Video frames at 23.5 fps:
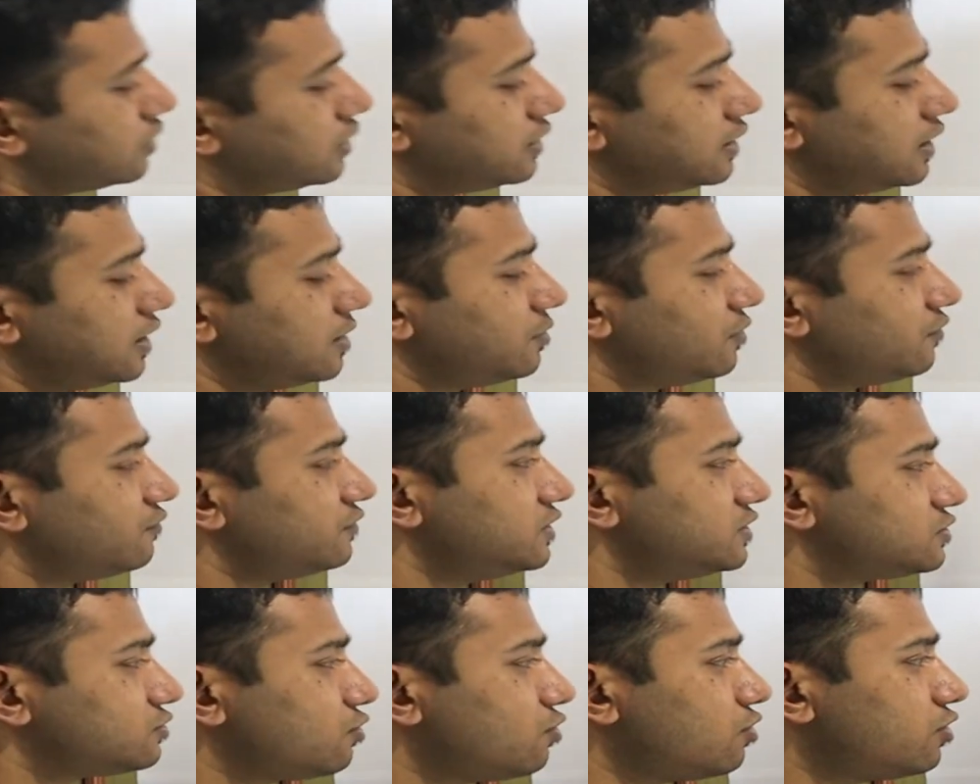the name of
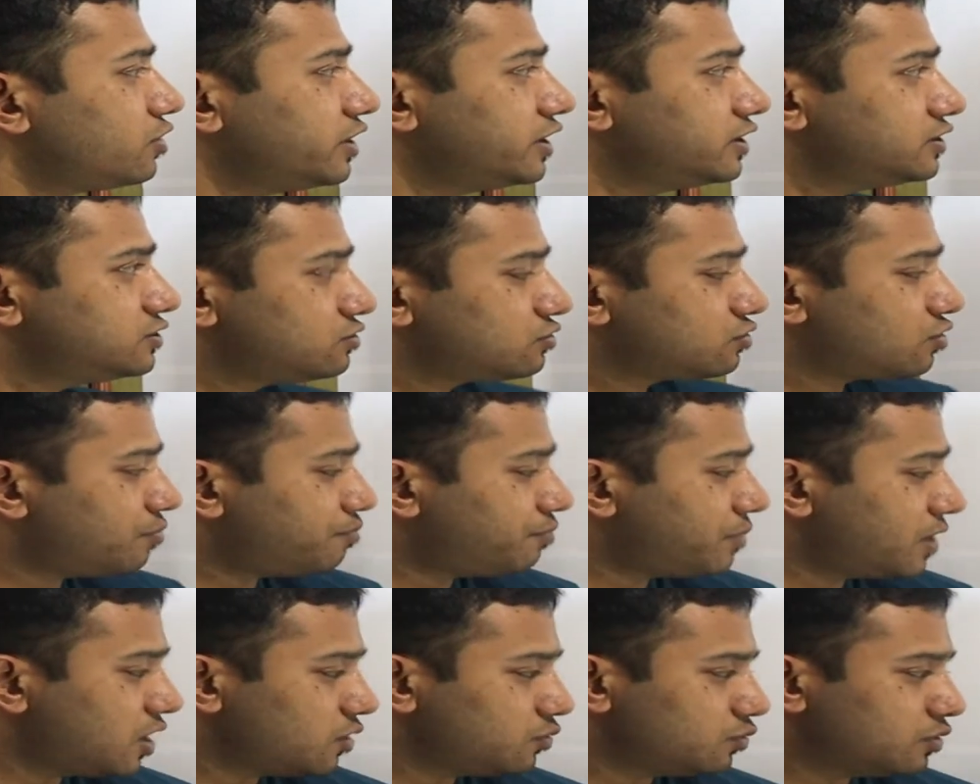this coordination
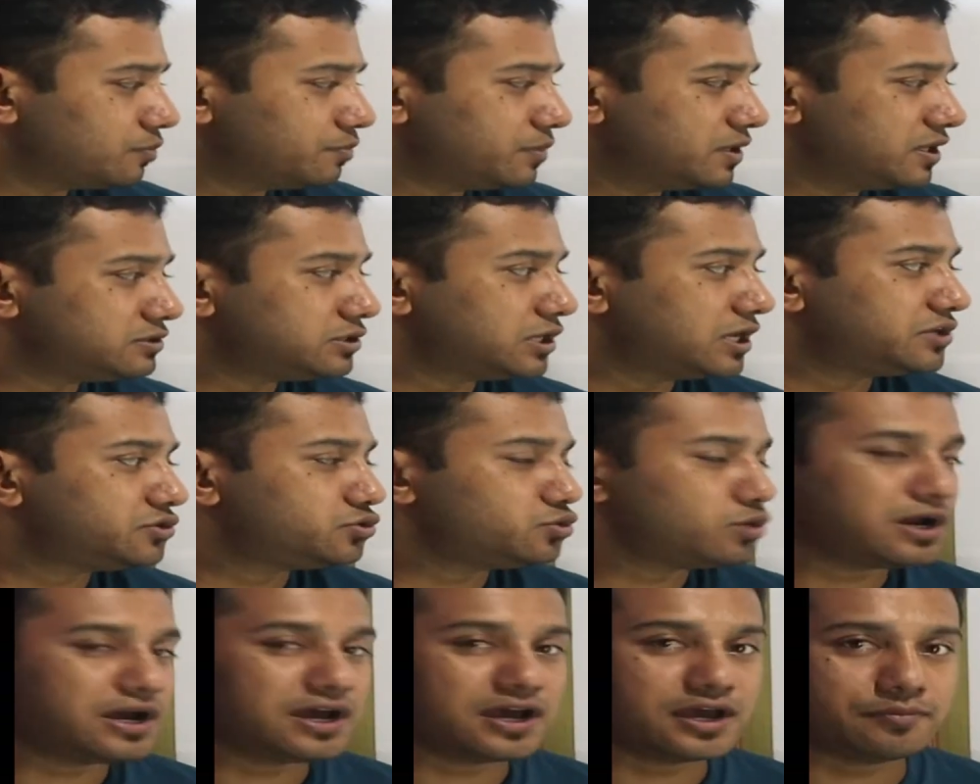compound will be
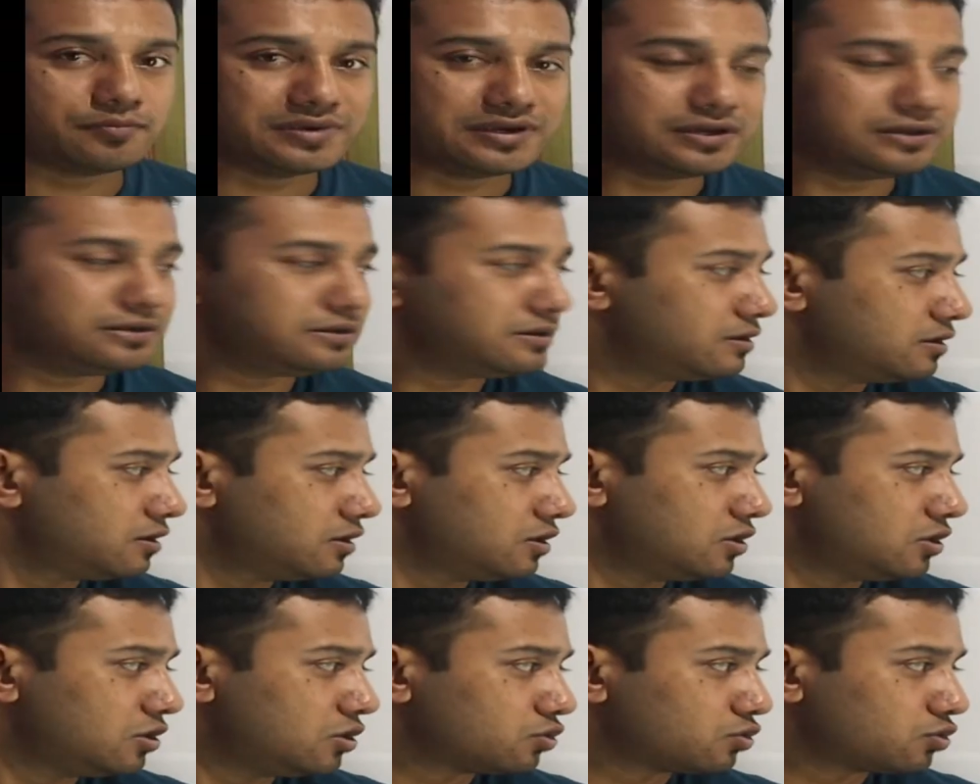tetraamine
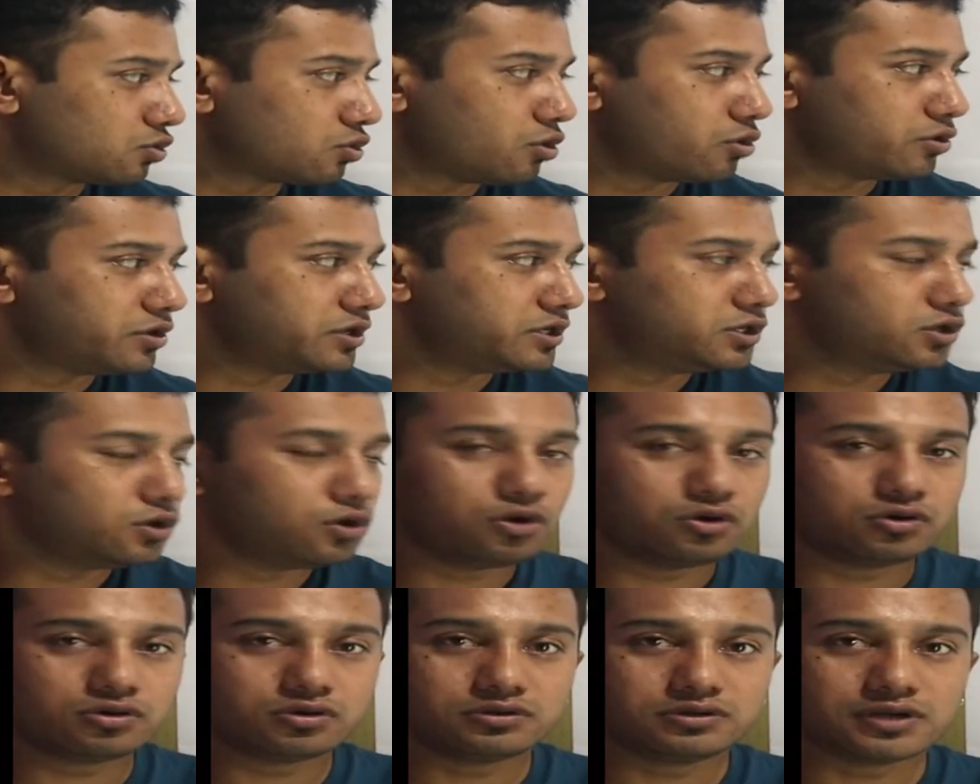
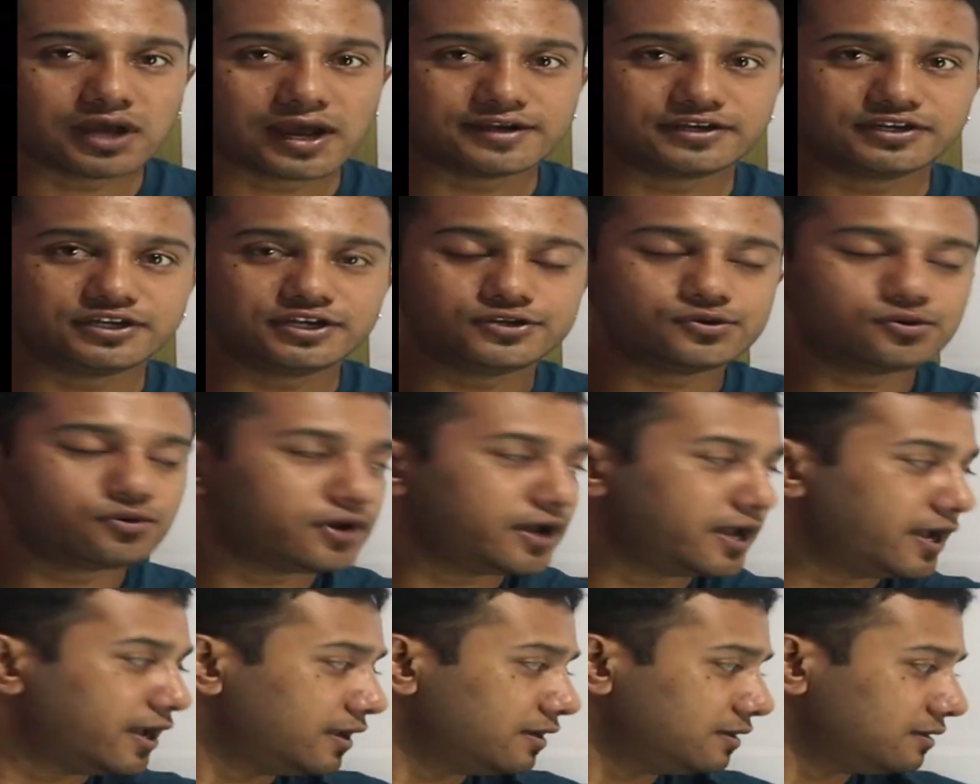chlorido
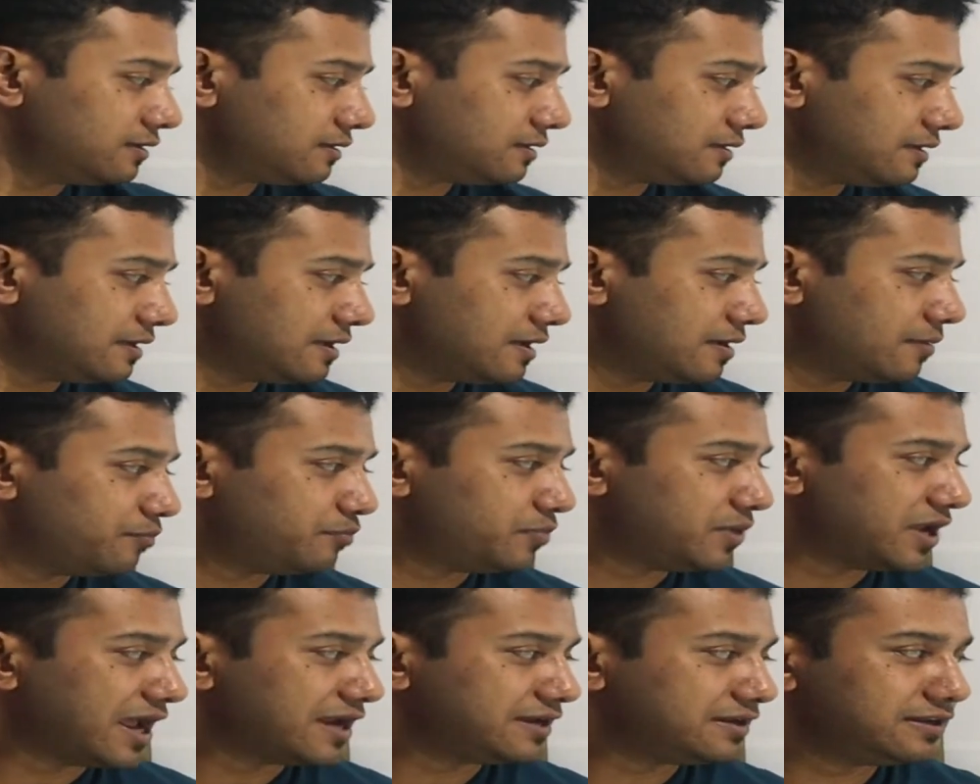nitrito N
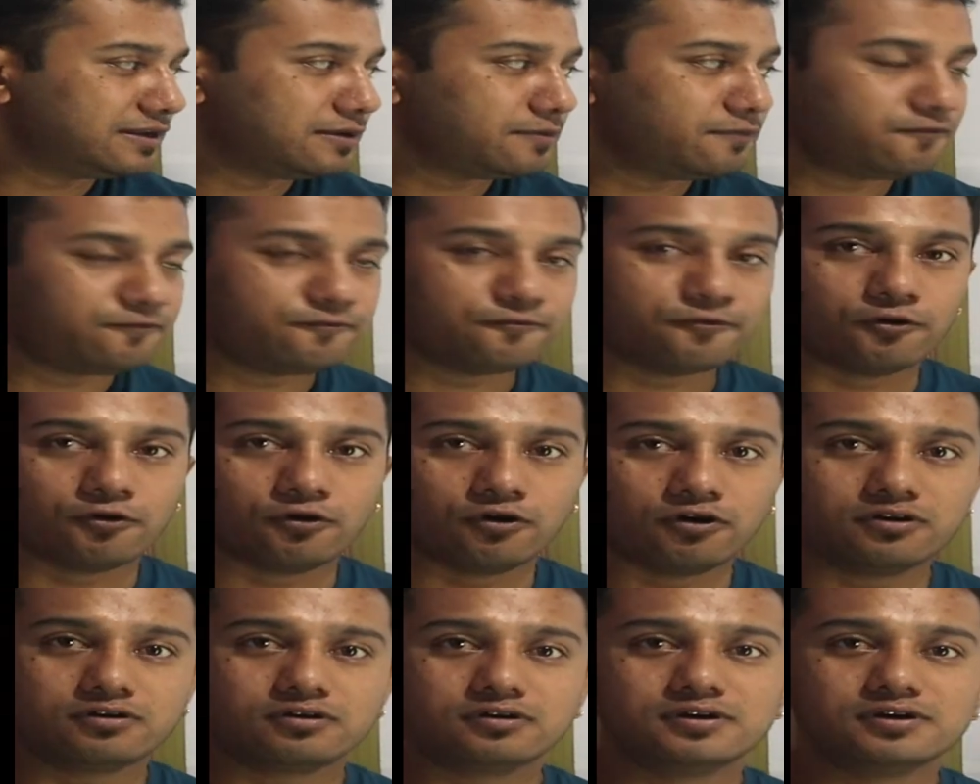platinum
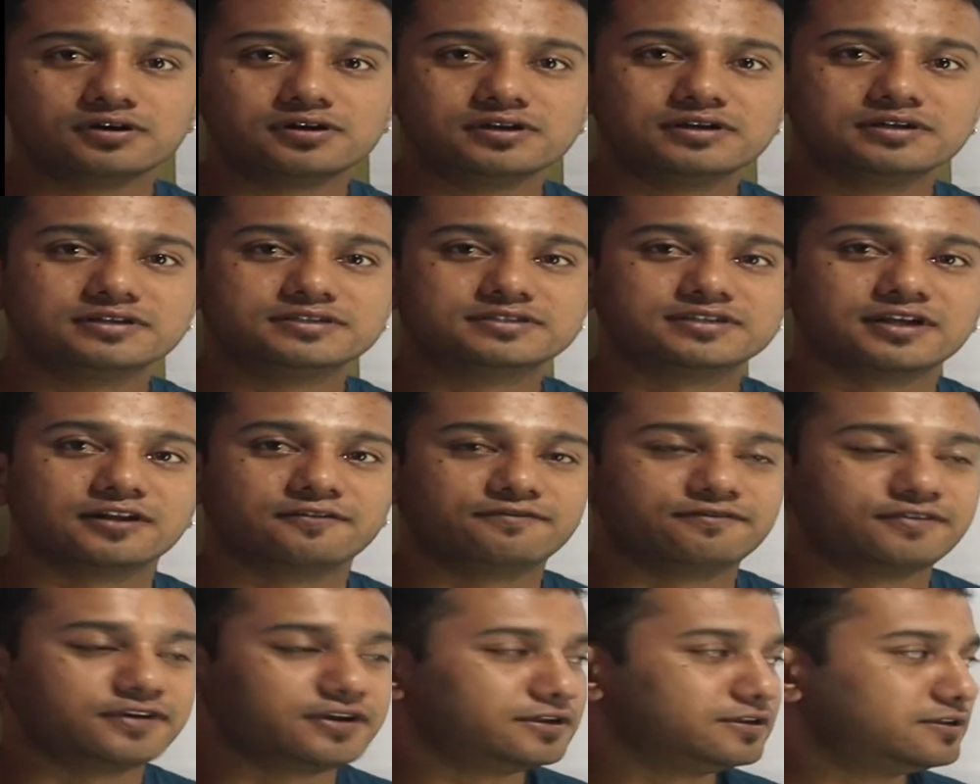4
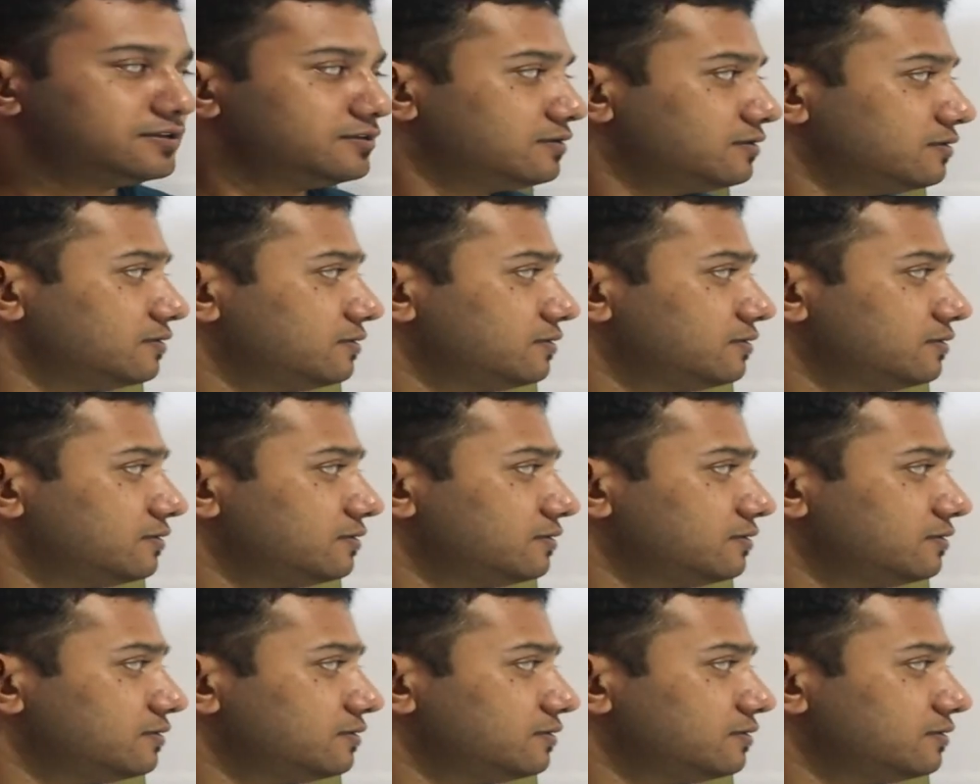sulfate.